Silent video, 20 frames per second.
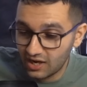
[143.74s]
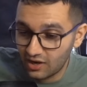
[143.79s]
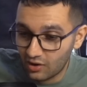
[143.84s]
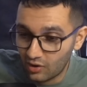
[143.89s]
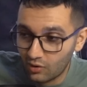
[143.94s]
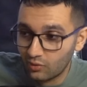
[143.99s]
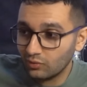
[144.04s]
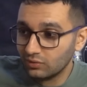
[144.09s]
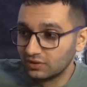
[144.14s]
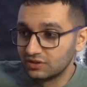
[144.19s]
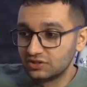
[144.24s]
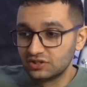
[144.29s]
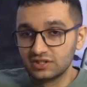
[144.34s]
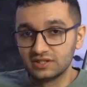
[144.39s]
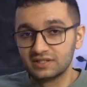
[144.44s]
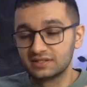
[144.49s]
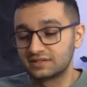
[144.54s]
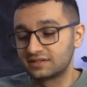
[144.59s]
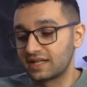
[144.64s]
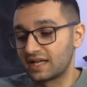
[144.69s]
Holy
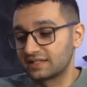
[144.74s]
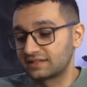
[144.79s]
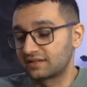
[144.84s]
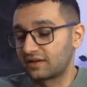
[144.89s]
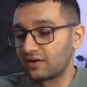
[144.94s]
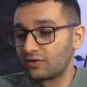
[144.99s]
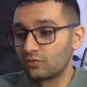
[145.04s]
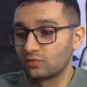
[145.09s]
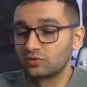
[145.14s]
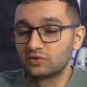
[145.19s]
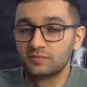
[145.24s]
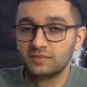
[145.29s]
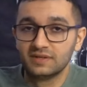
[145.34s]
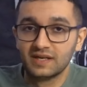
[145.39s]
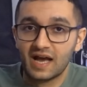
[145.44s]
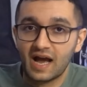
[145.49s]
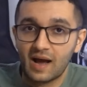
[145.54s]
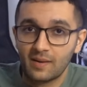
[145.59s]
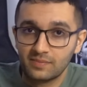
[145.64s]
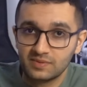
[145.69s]
geez, that's going to be
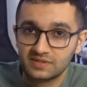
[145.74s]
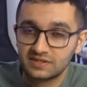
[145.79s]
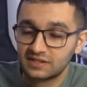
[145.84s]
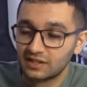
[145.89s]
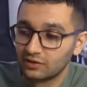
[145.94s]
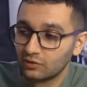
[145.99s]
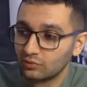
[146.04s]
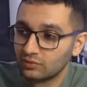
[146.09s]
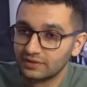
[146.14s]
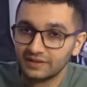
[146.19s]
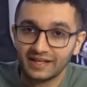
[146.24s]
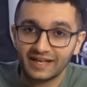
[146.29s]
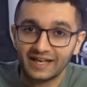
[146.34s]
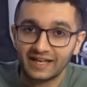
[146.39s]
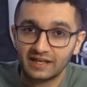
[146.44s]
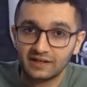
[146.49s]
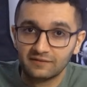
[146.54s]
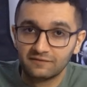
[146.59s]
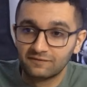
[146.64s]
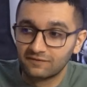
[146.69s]
absolutely
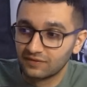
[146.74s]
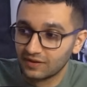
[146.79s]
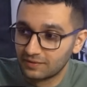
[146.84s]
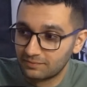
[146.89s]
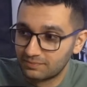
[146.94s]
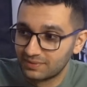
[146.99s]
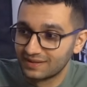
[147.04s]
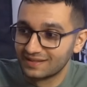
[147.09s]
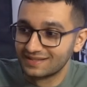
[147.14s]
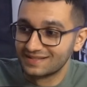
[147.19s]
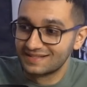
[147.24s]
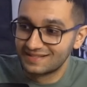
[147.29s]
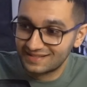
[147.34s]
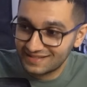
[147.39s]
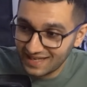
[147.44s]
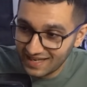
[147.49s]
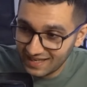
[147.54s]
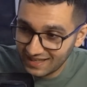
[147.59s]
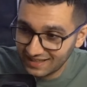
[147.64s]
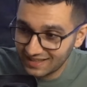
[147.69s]
in-flippin'
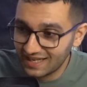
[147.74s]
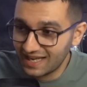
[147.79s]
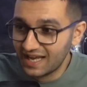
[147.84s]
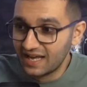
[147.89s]
insane.